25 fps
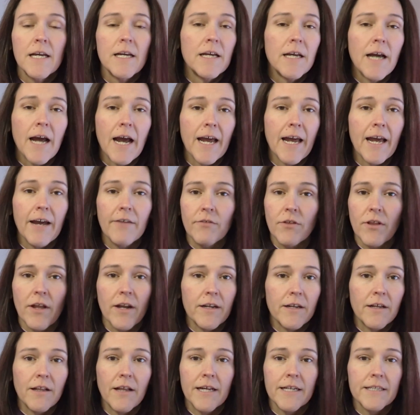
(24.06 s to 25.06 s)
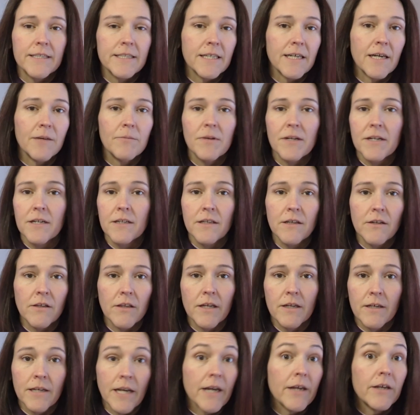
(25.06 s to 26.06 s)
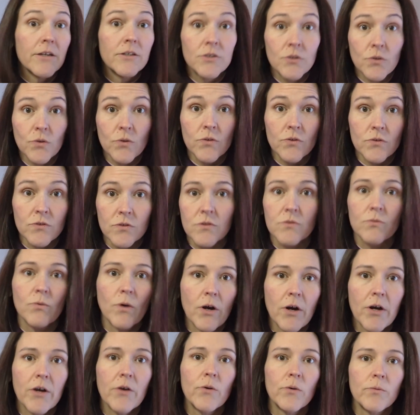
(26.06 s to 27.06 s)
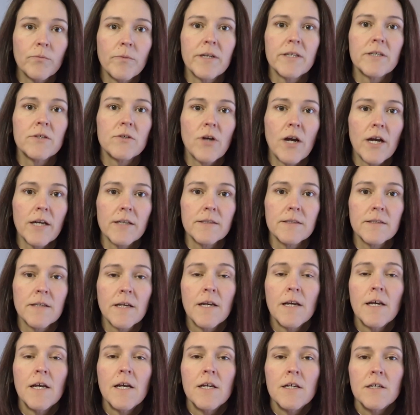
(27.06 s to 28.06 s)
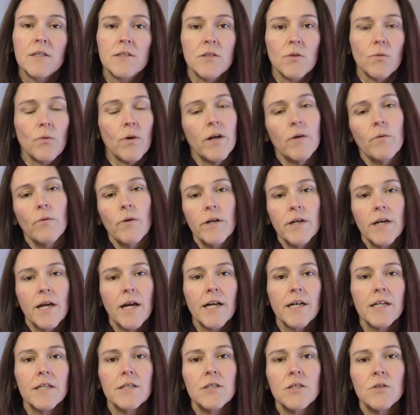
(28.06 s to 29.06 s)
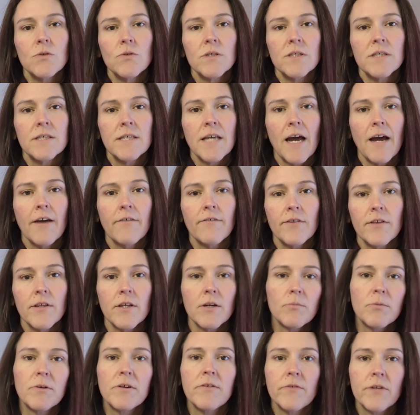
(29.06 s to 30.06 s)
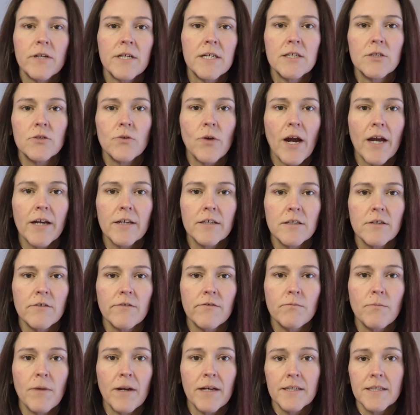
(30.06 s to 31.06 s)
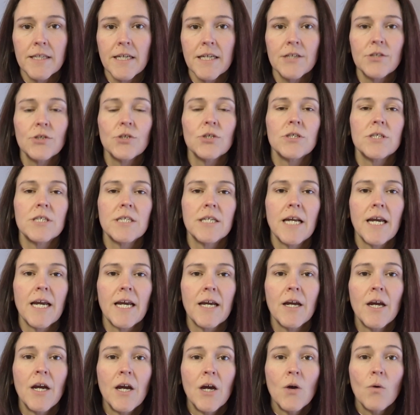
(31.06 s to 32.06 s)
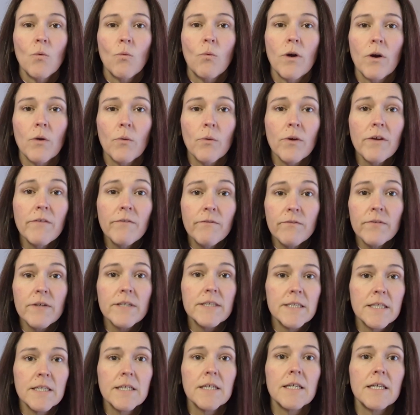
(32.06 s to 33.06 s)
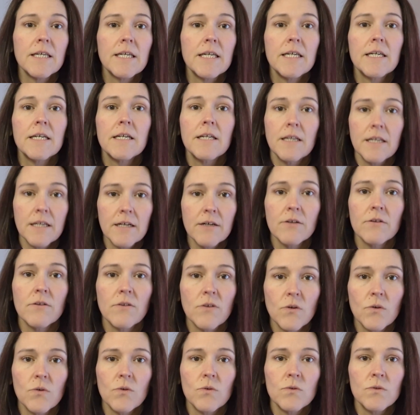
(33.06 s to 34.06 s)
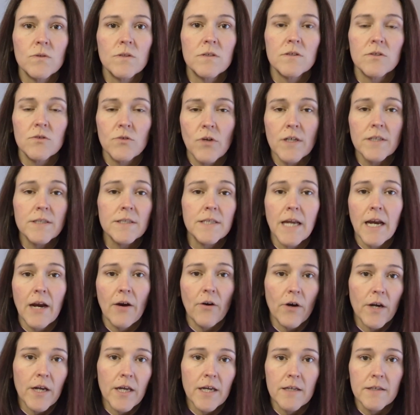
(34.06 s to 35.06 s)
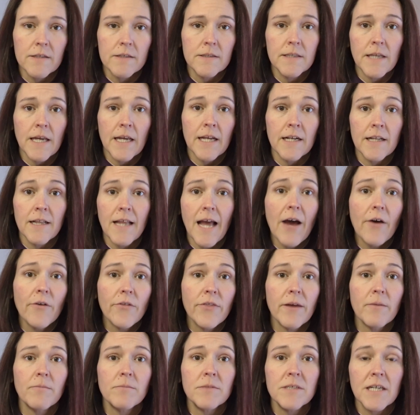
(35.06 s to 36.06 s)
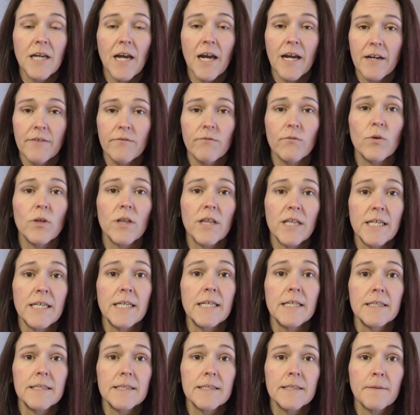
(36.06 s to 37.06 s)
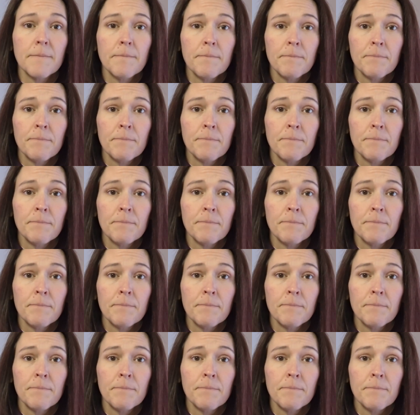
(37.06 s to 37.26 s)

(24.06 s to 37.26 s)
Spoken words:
I have a lot of clients that come in and they're like, neck and shoulders is where I hold my stress. So, what I want to kind of do is have a little bit of an interactive meditation today where we physically clear those stress areas and allow them to kind of release.